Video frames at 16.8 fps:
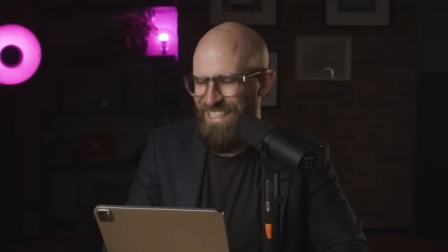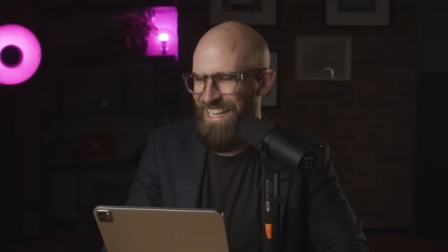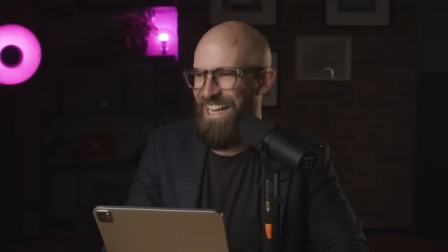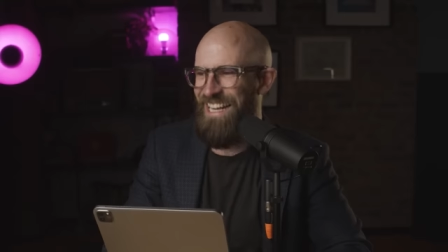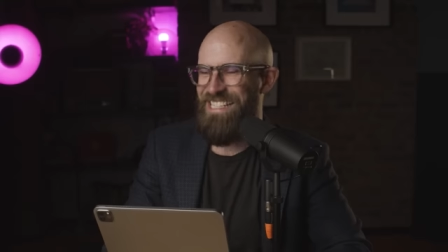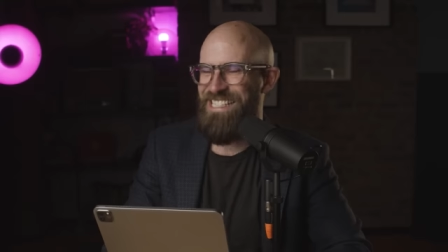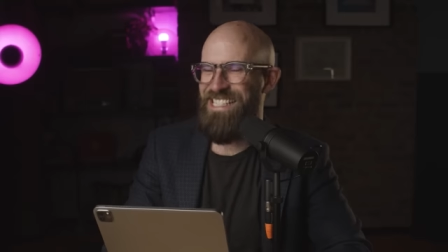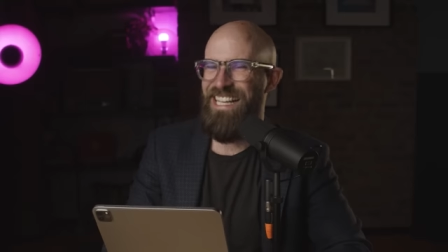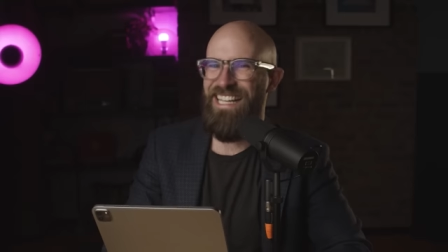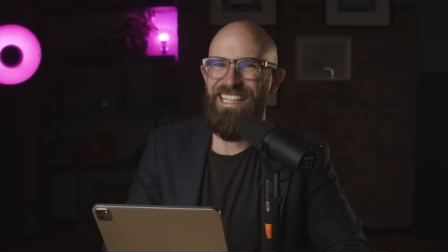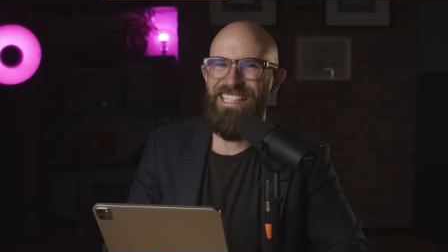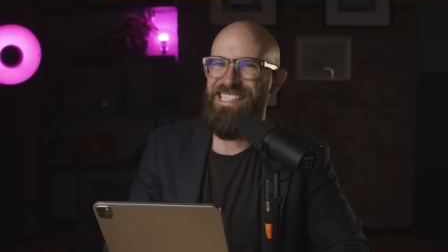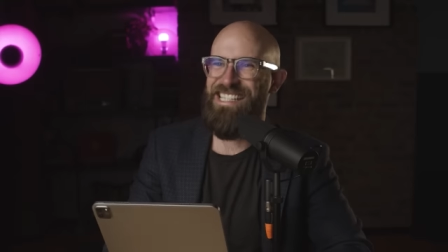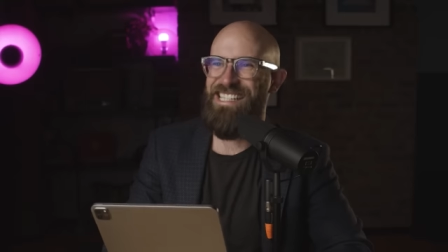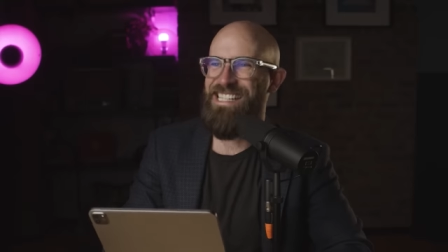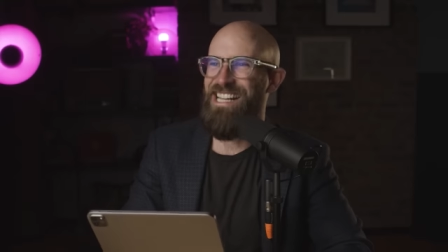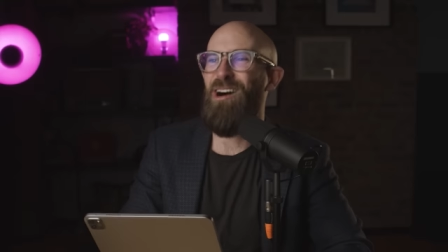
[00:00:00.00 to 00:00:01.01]
Yeah, it's like,
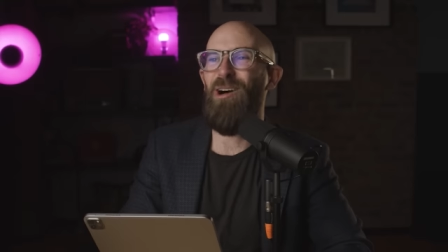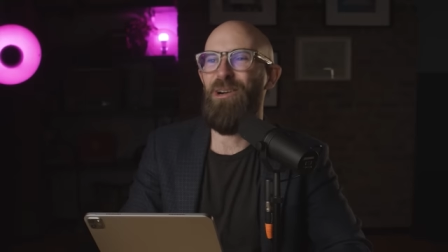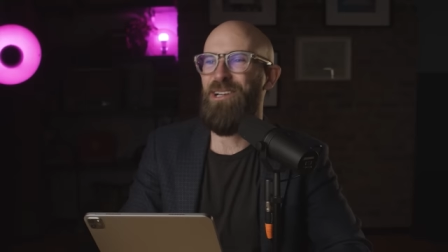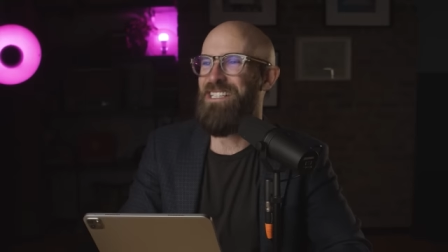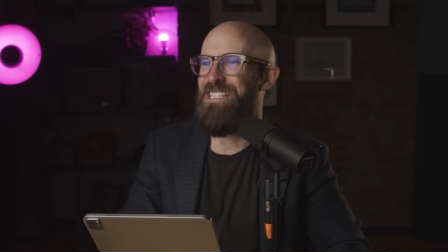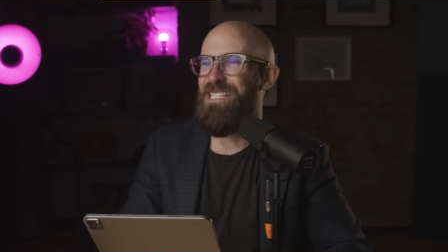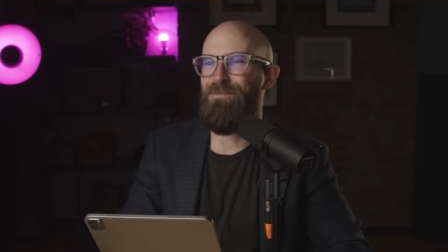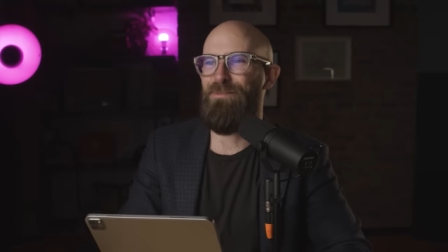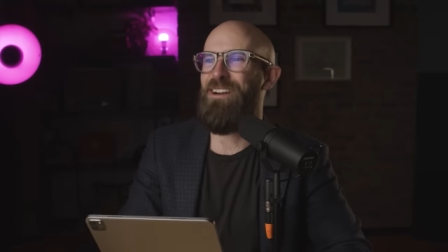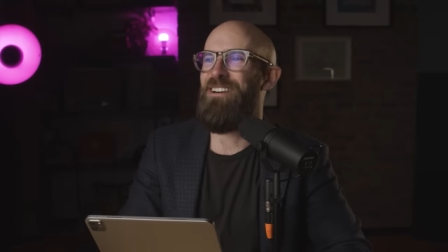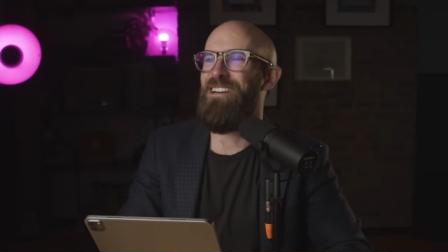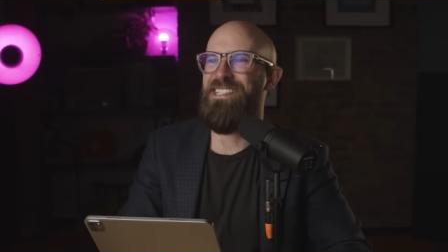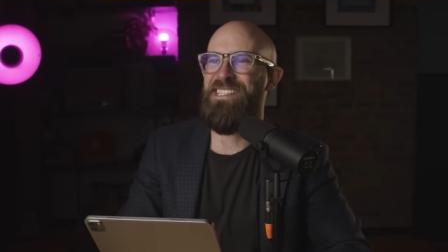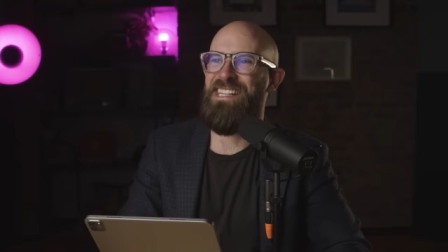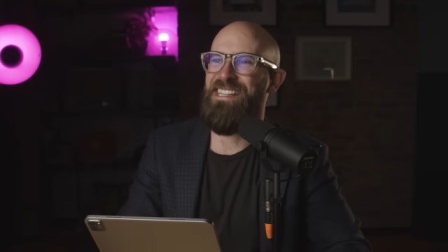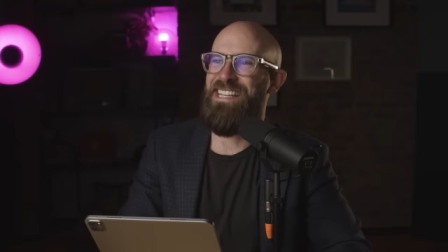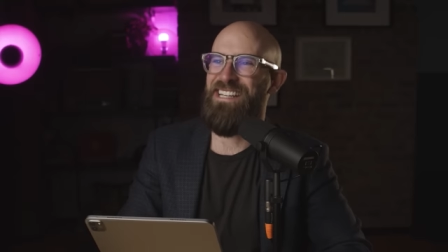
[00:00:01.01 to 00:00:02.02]
this is the whole
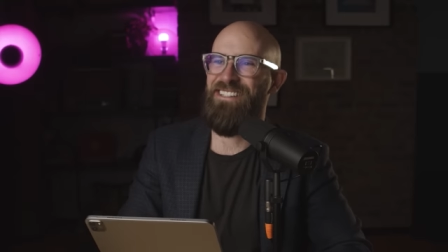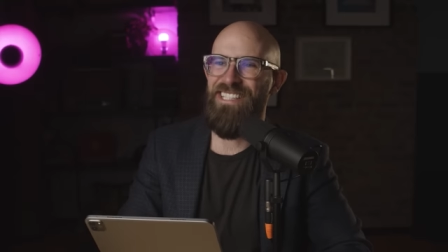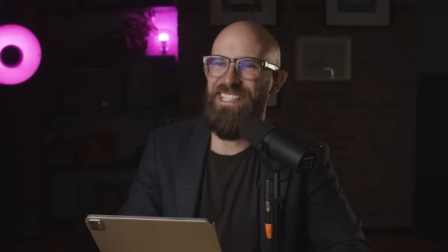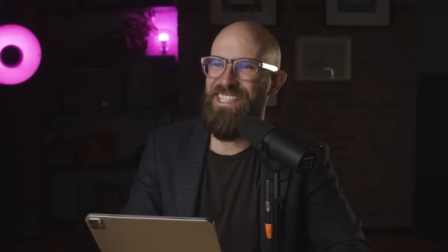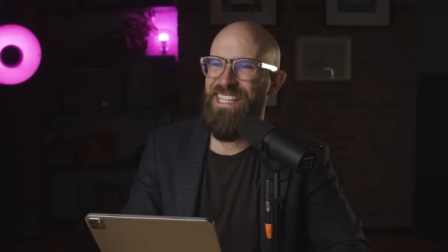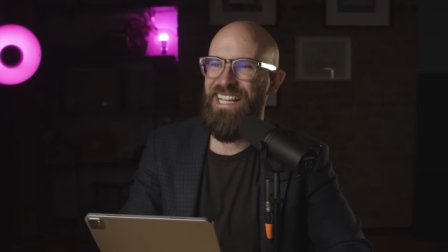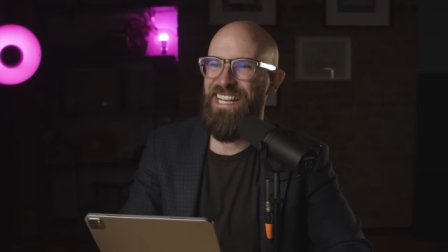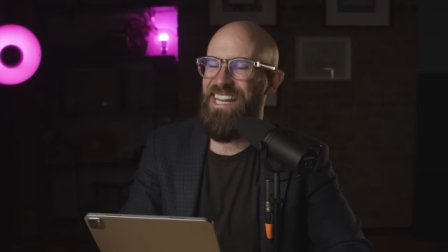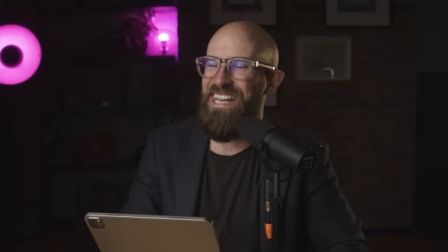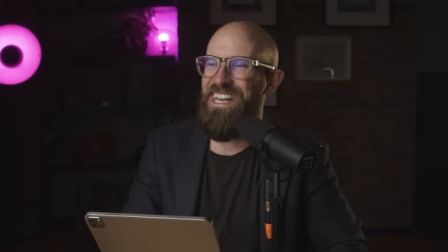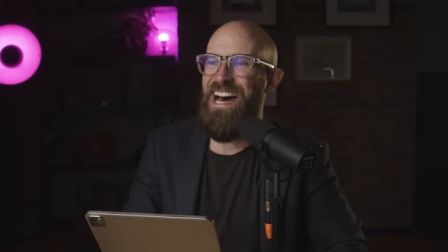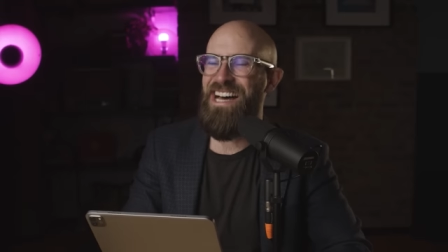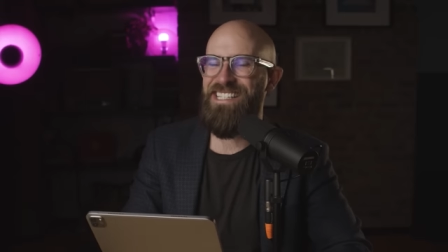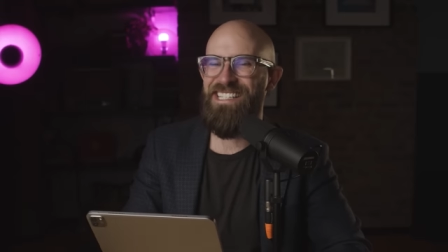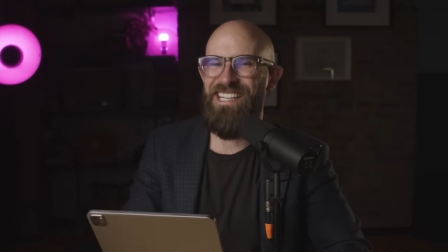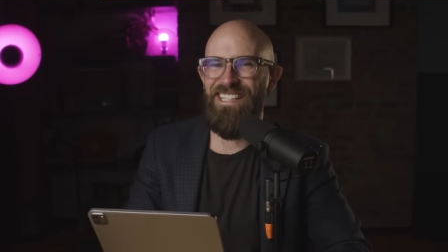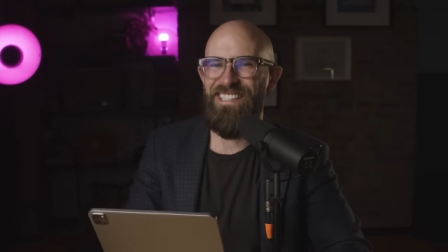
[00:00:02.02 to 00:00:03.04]
conspiracy theory thing in a
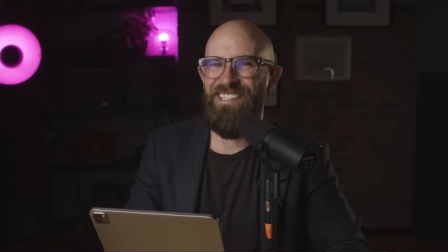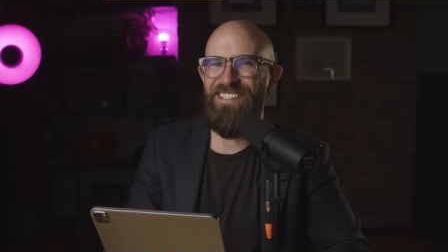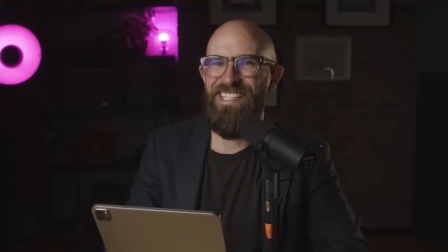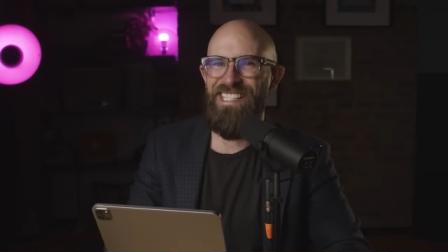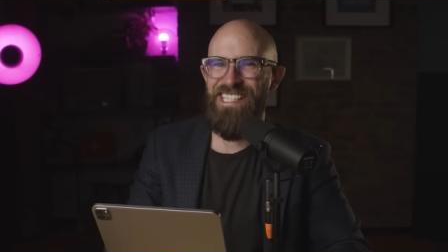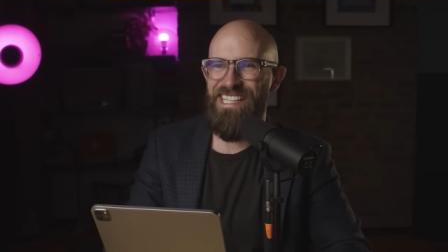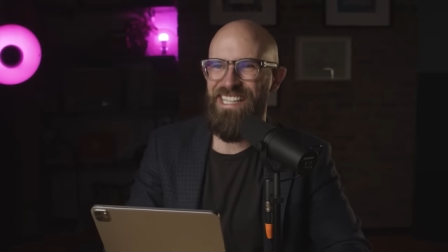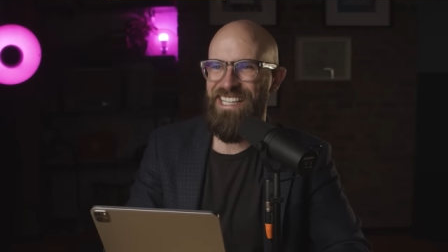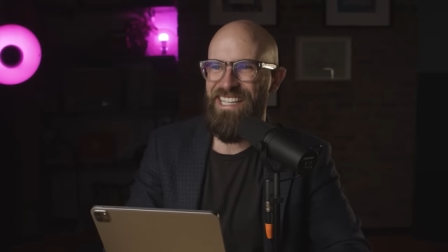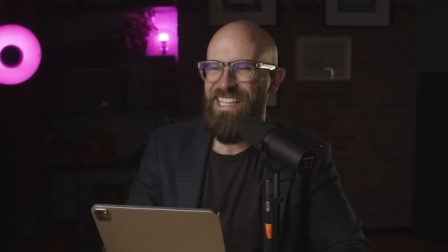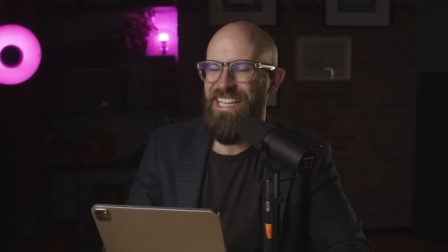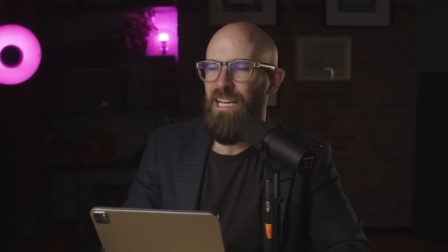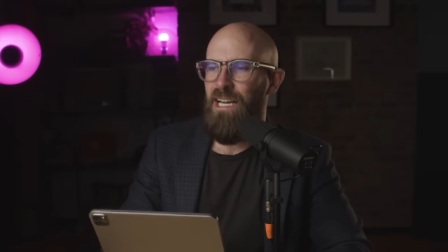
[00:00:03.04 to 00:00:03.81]
nutshell though, isn't it?